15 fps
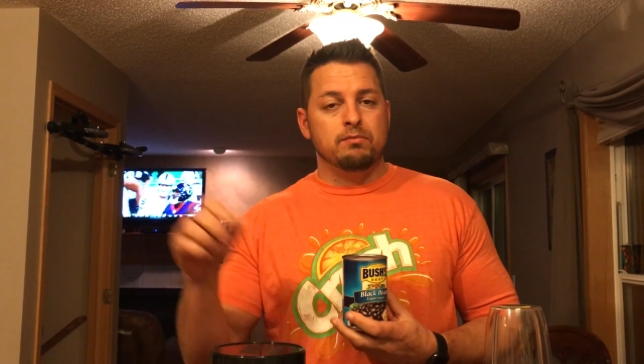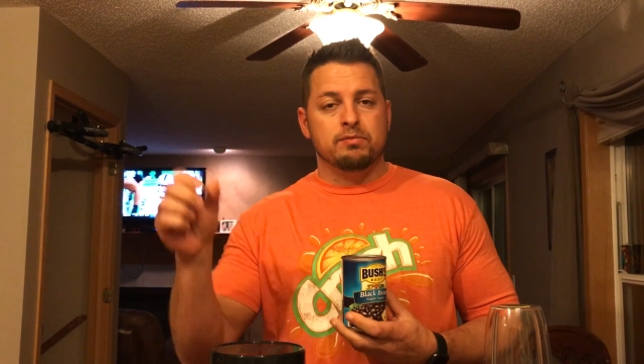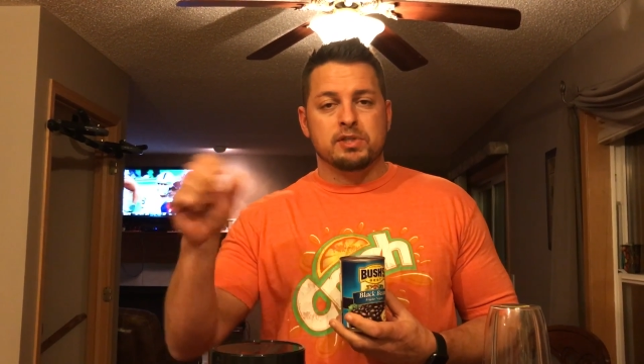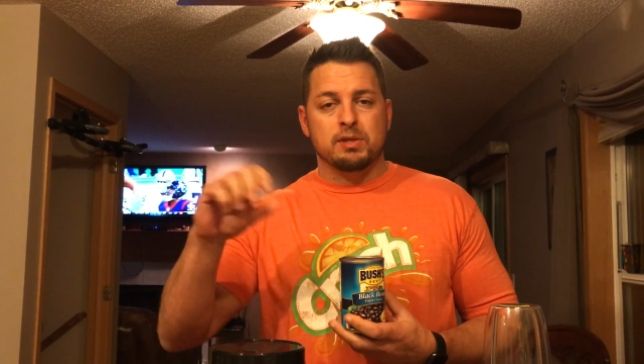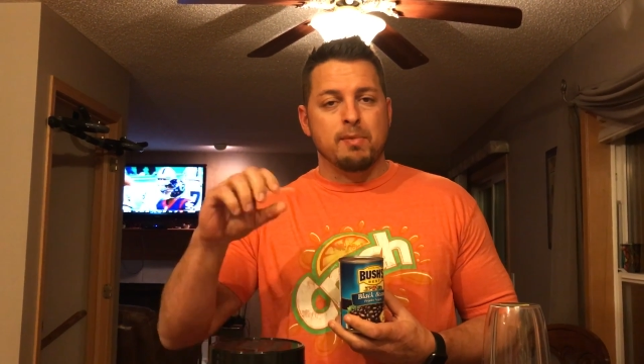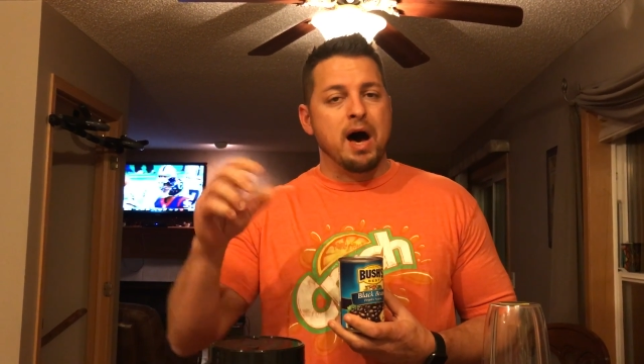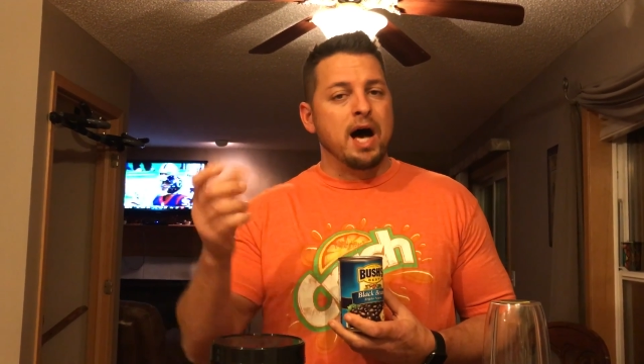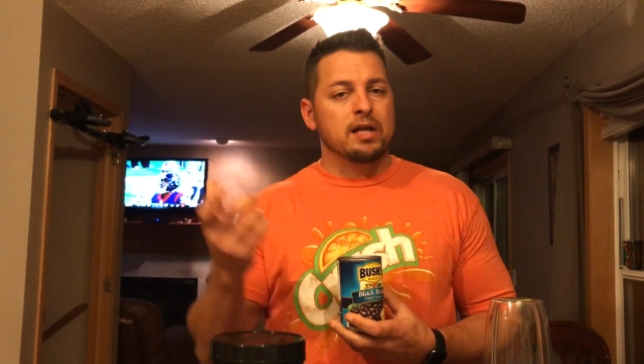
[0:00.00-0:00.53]

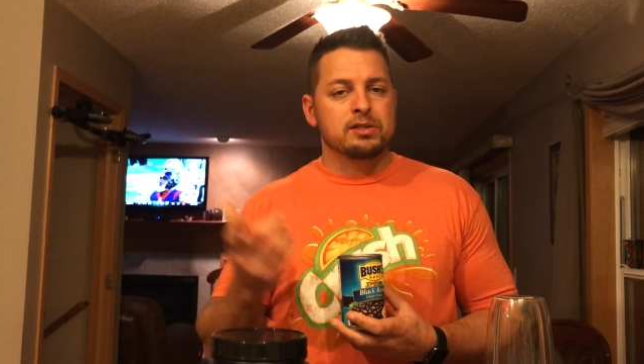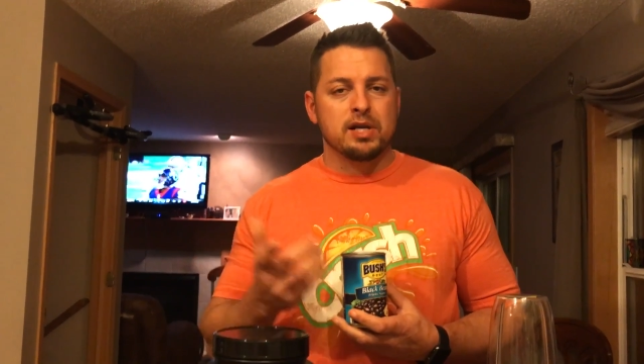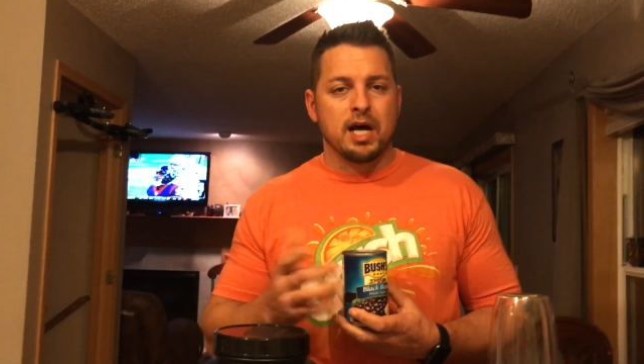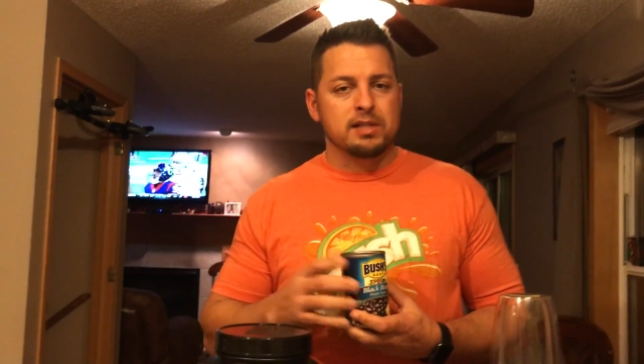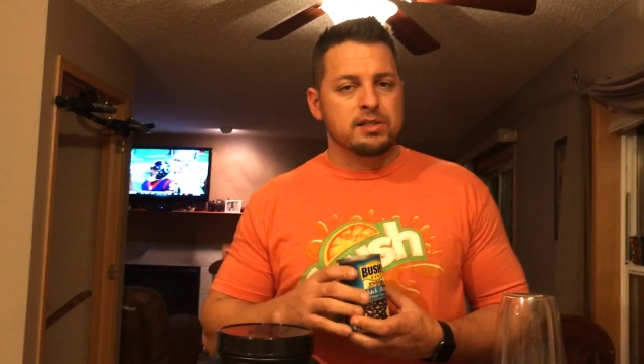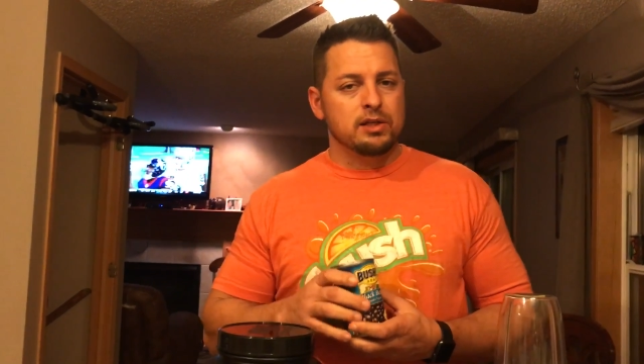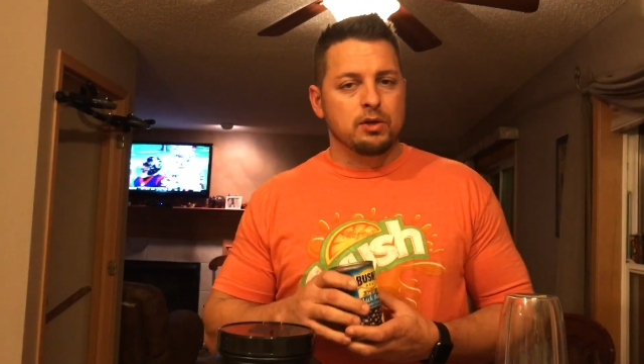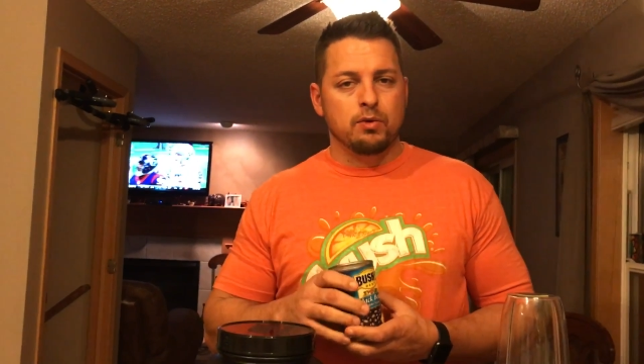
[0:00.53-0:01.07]
some hot
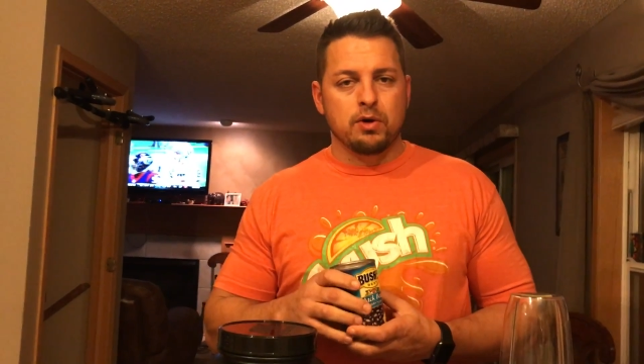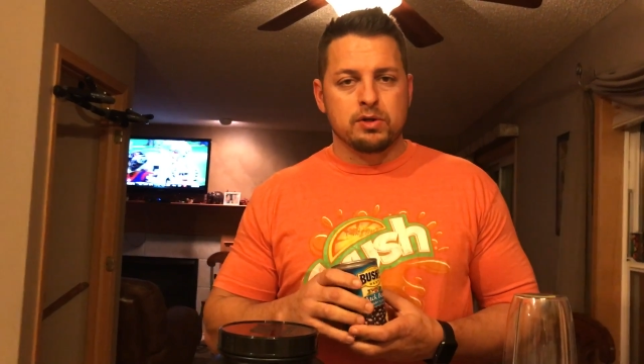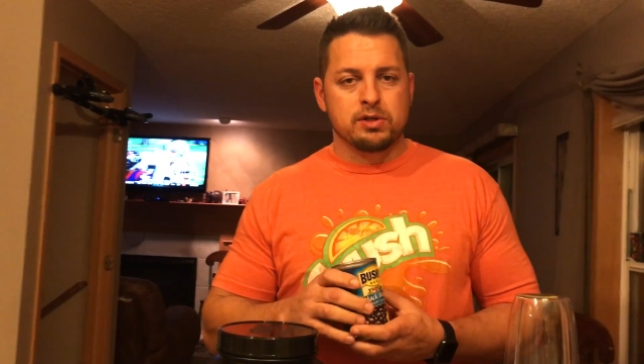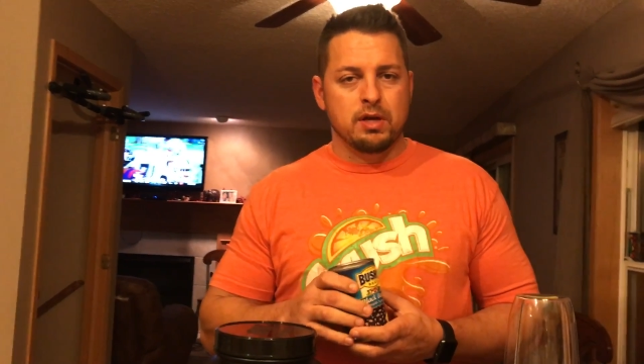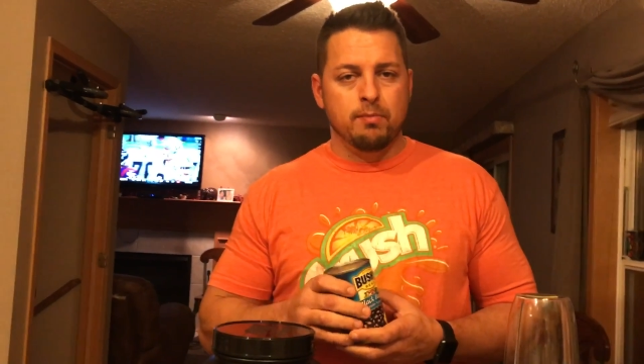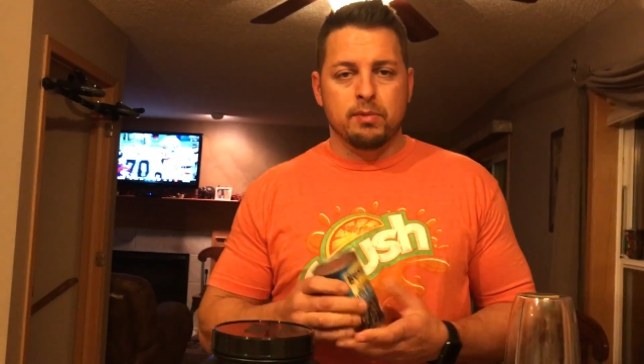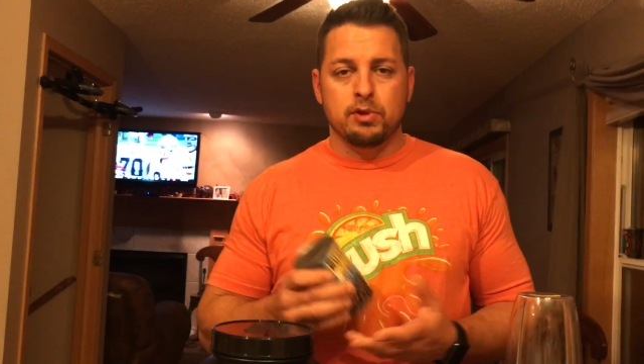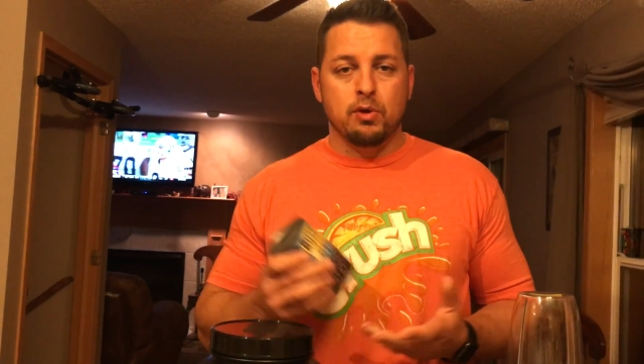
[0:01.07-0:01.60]
sauce into it or
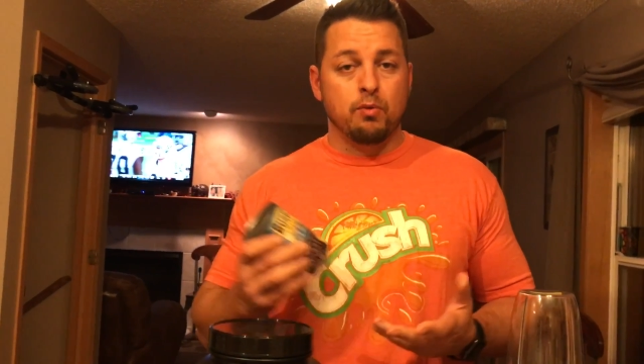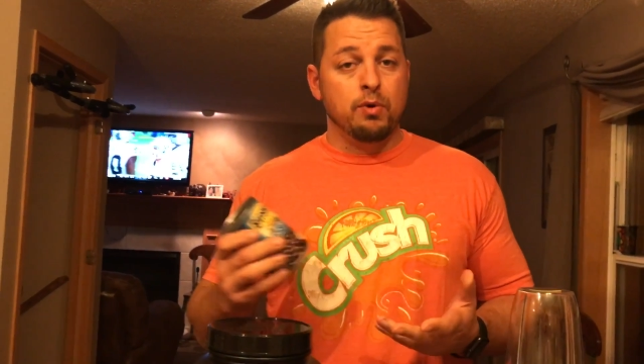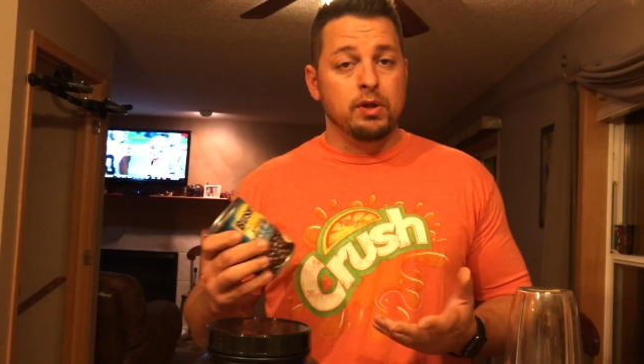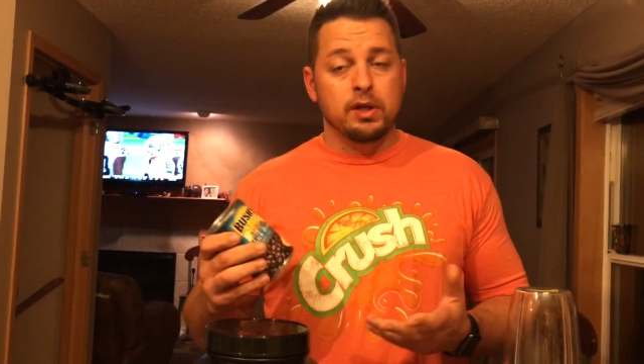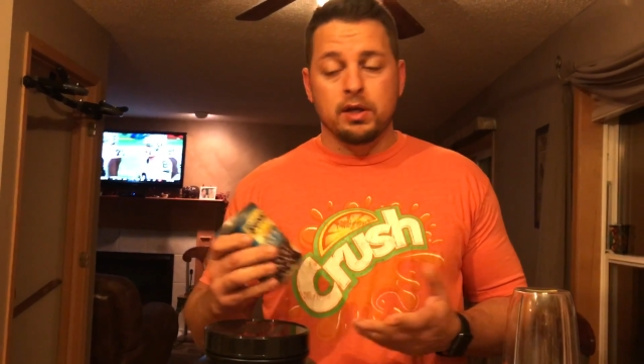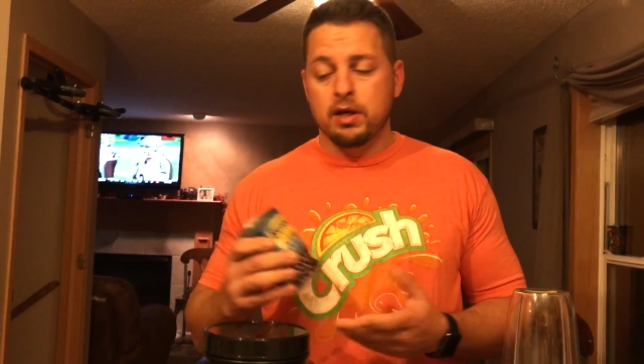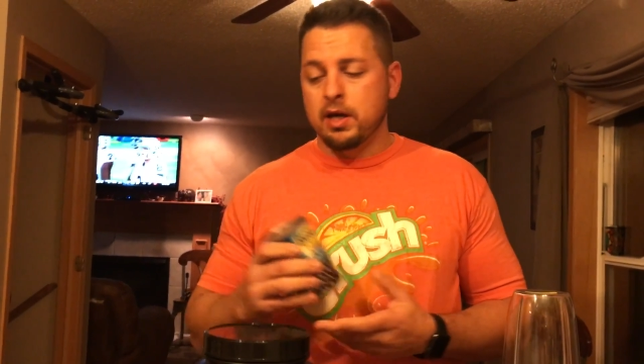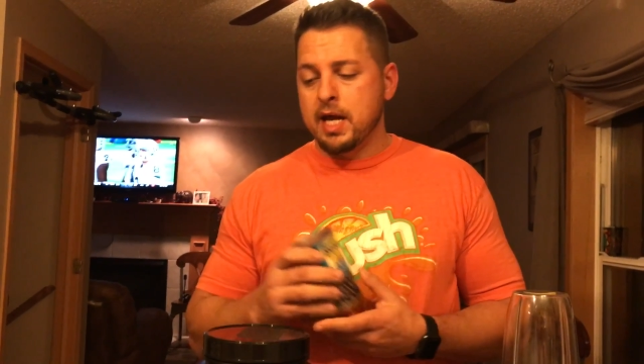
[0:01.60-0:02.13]
something, and they're
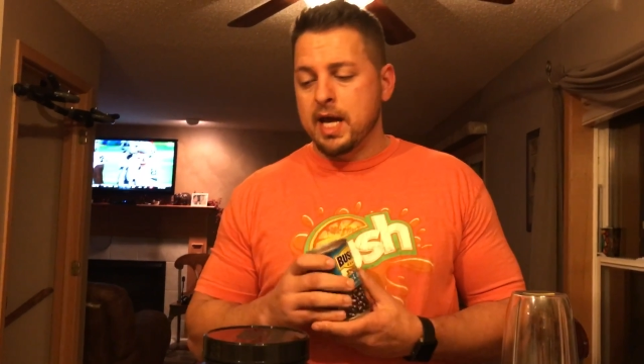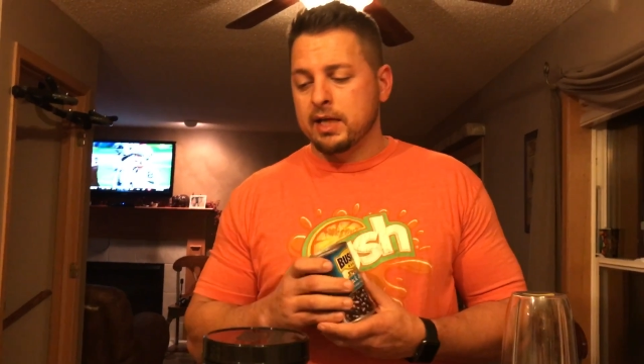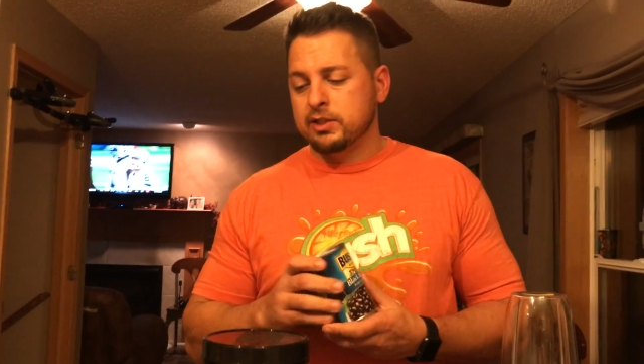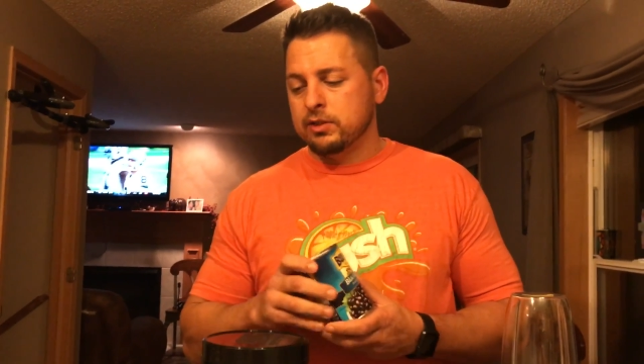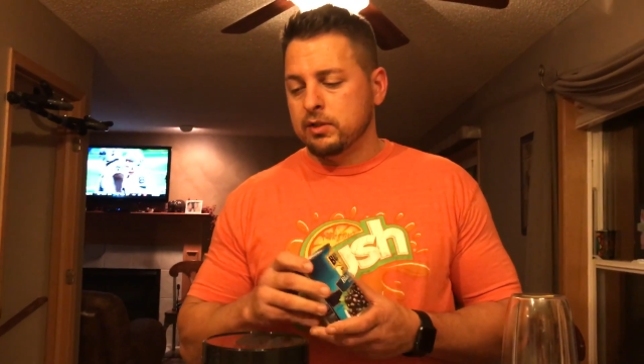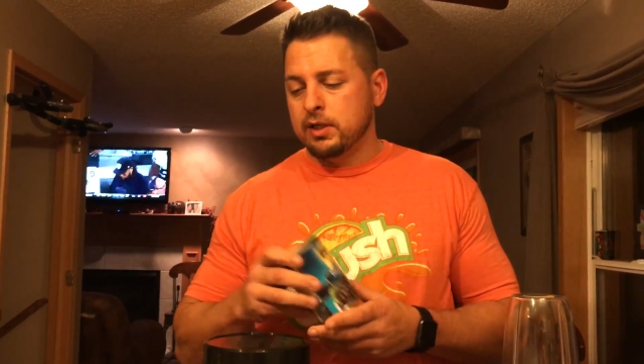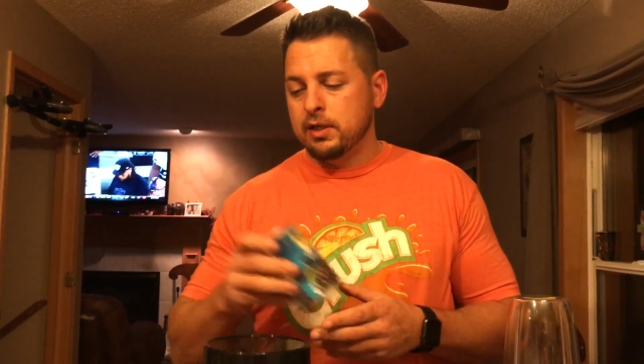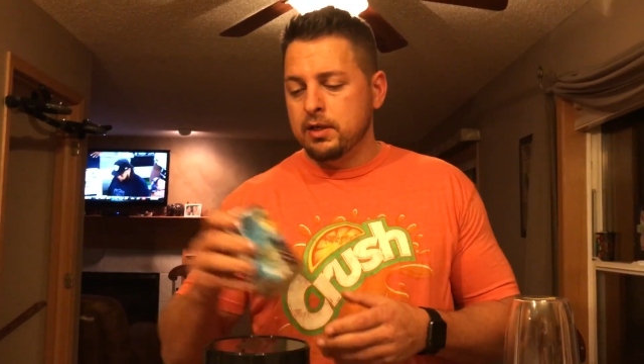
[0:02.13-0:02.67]
really good
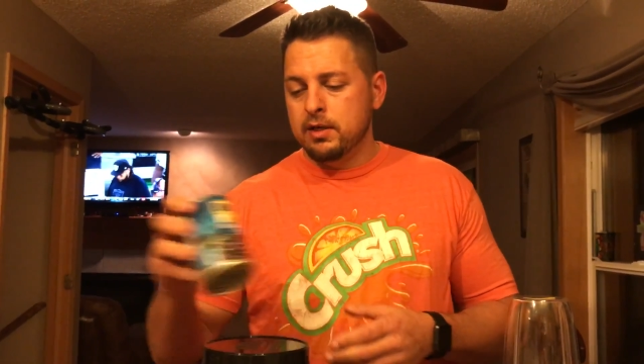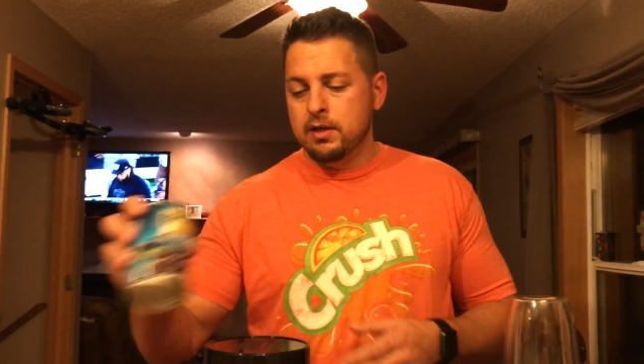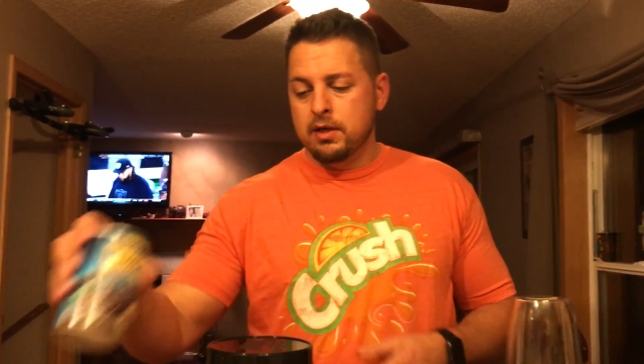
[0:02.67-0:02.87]
actually.